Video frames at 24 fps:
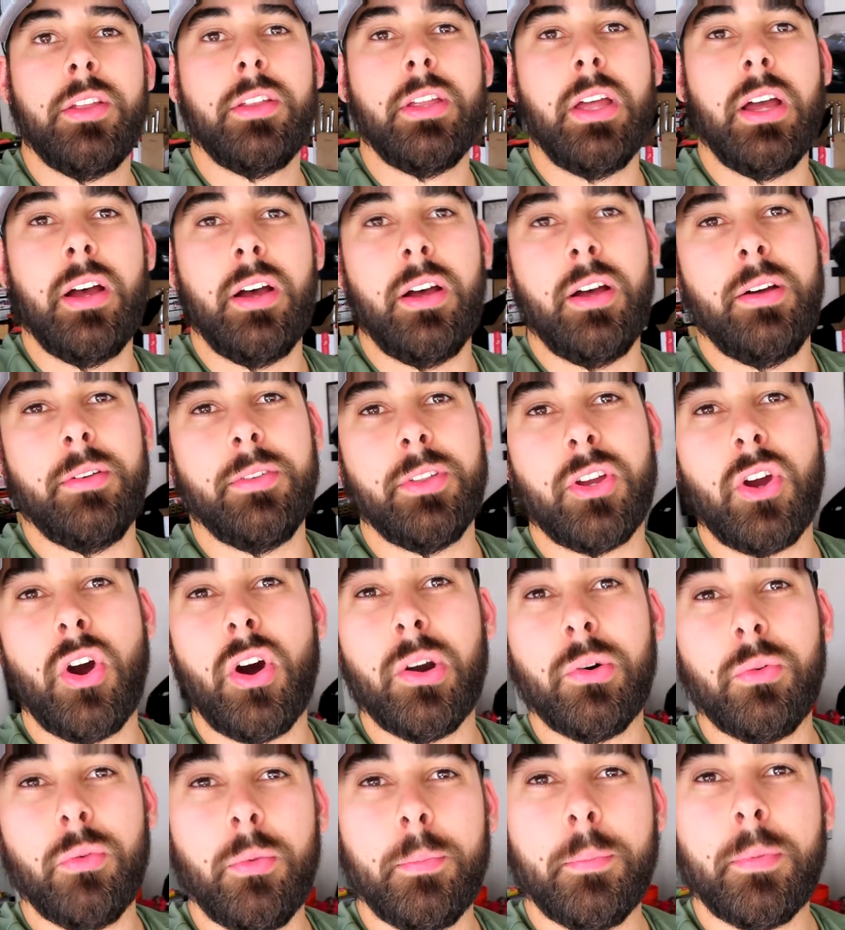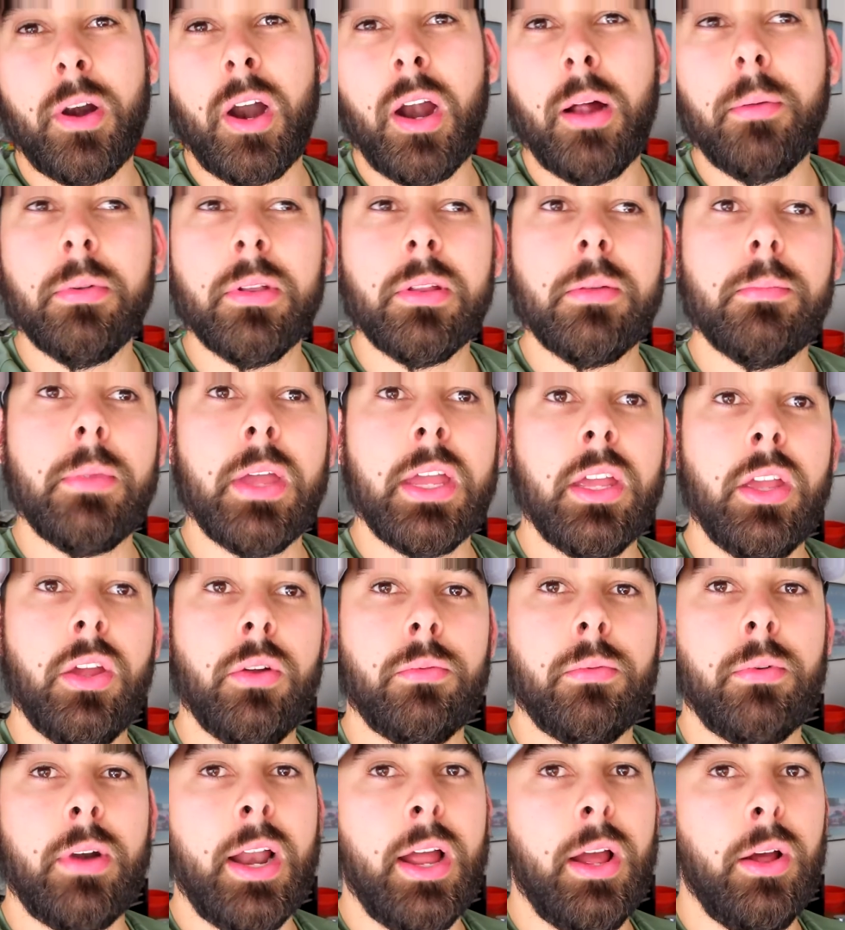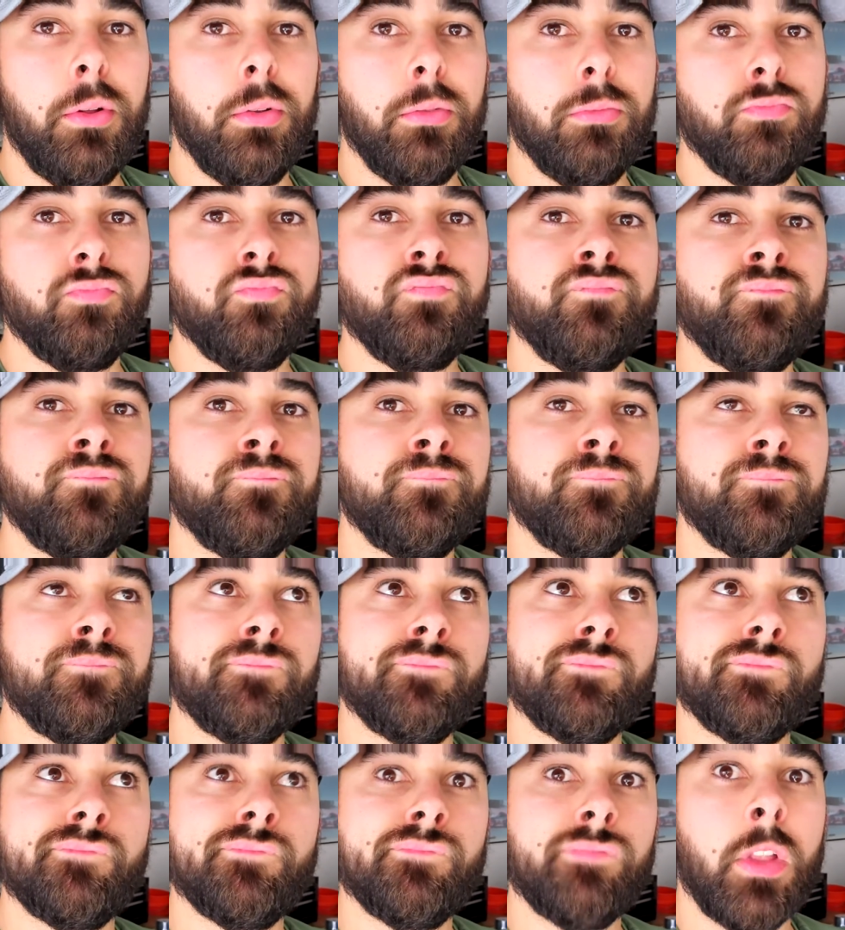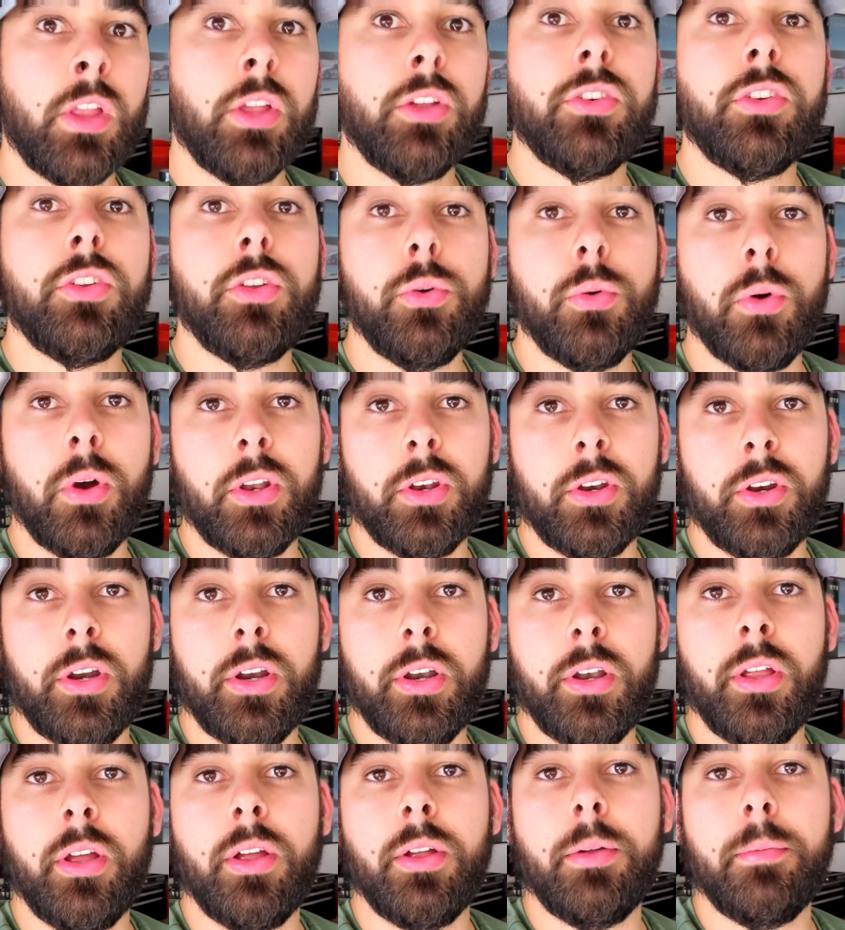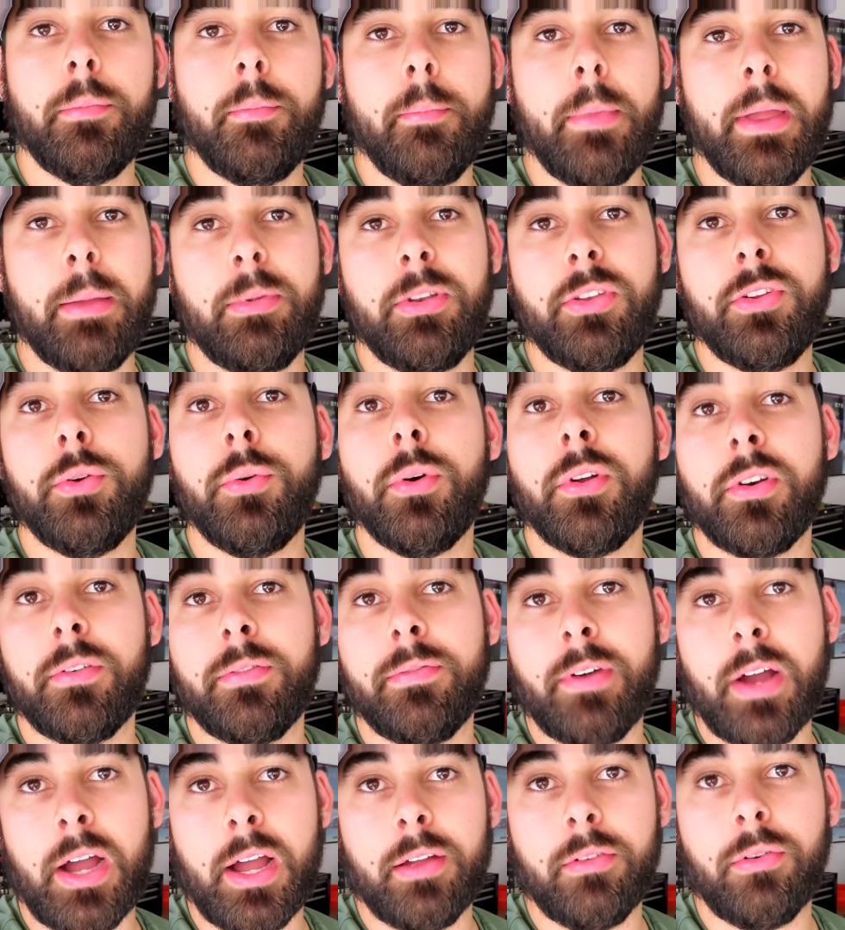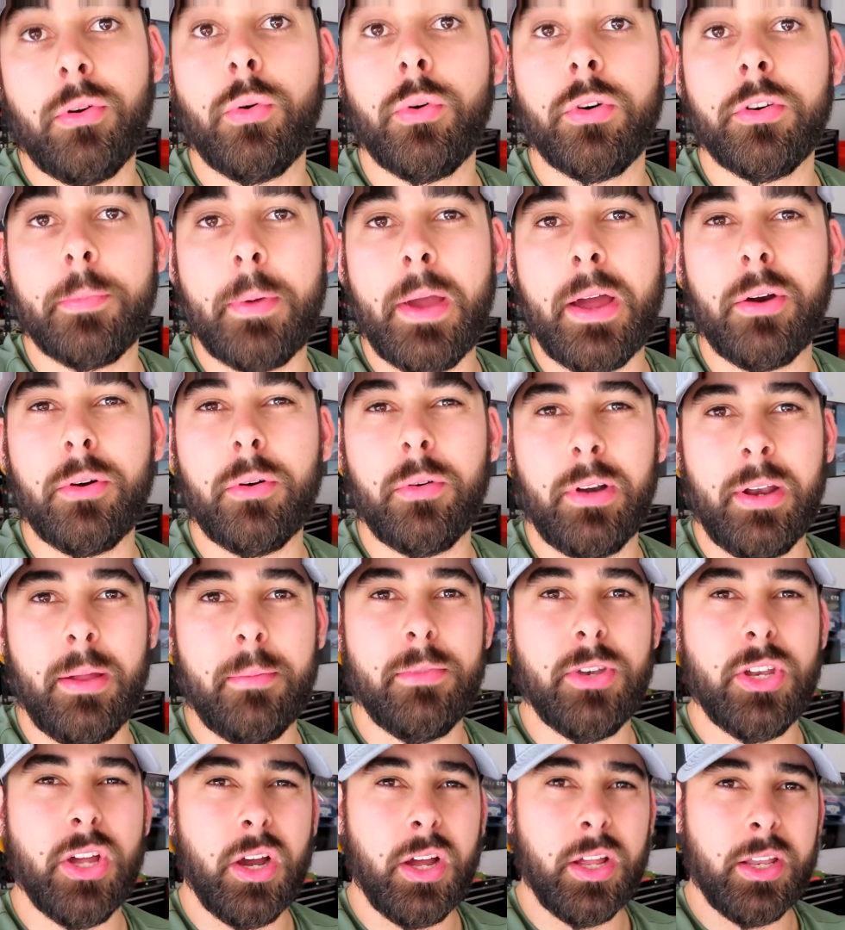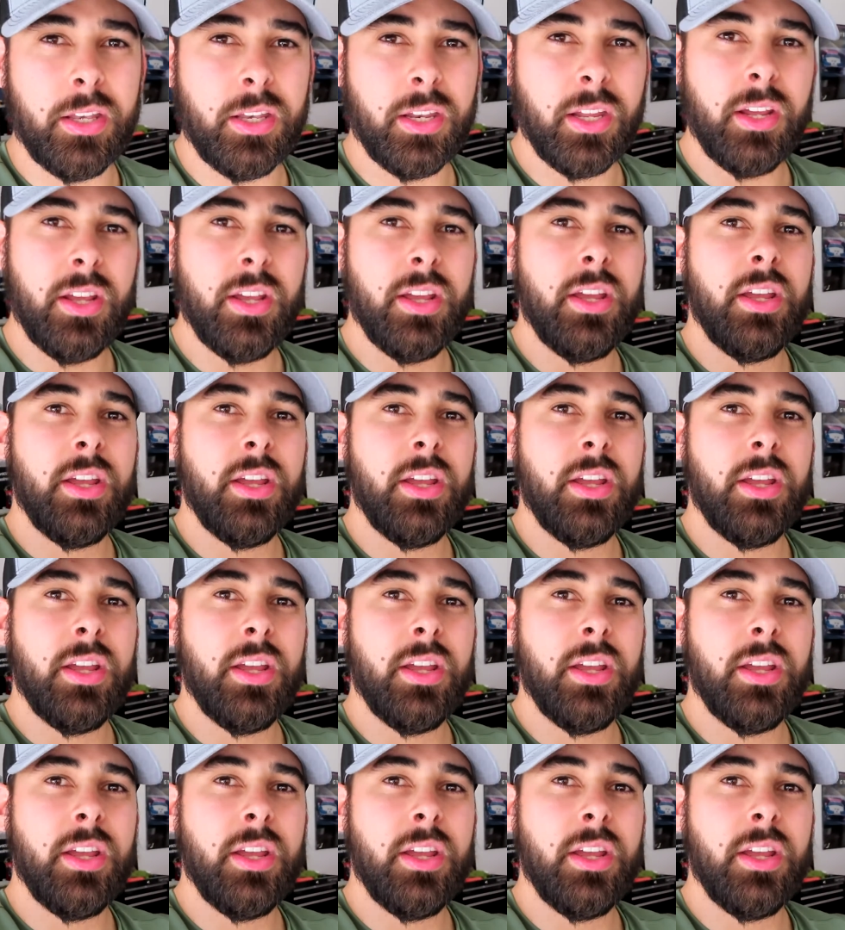The car will probably make around 200, maybe 205 horsepower when I'm done.